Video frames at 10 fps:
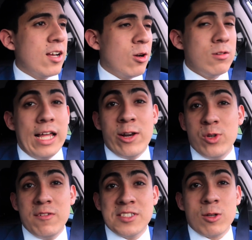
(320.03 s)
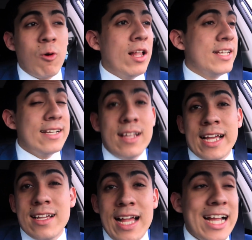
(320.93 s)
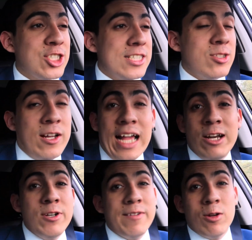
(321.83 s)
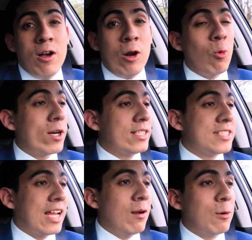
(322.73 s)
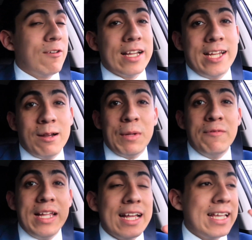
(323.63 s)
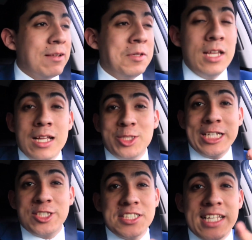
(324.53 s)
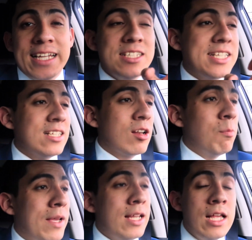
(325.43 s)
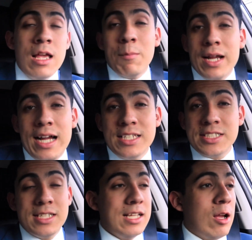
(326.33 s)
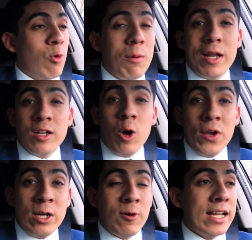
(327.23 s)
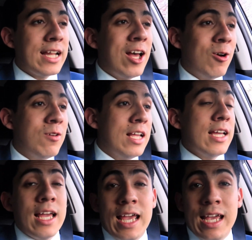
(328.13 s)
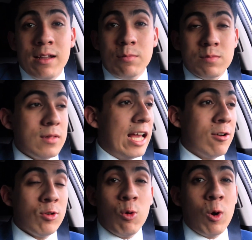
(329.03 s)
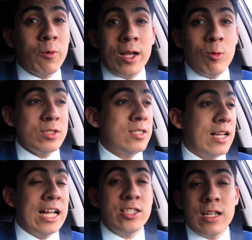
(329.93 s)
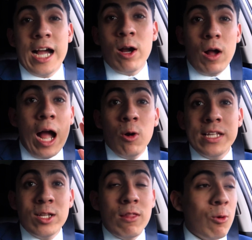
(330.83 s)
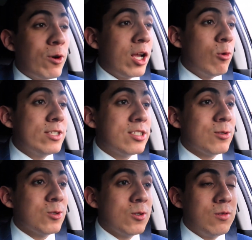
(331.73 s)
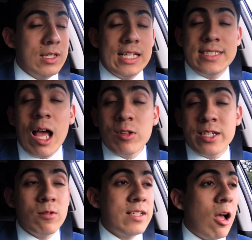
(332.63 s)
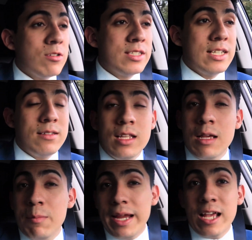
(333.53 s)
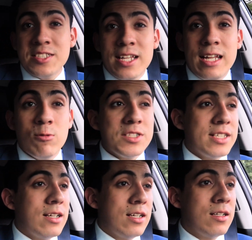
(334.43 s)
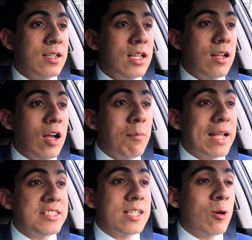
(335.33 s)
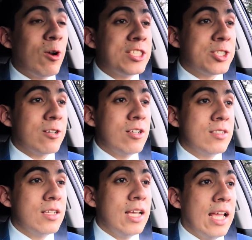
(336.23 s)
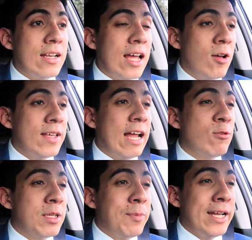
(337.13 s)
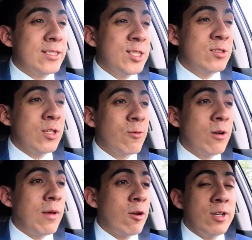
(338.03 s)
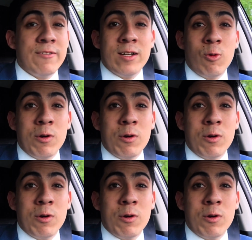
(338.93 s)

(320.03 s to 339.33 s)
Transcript: go. I don't know if there's a quality. I actually, I don't even know how to work this camera right here. Maybe I can change the settings a little bit. But guys, we're about to go eat right now and I don't know where we're going to. I, I, I only know that we're going to downtown Dalton. Miguel said it was a, a Mexican restaurant and now that I wasn't paying attention to the room, I don't even know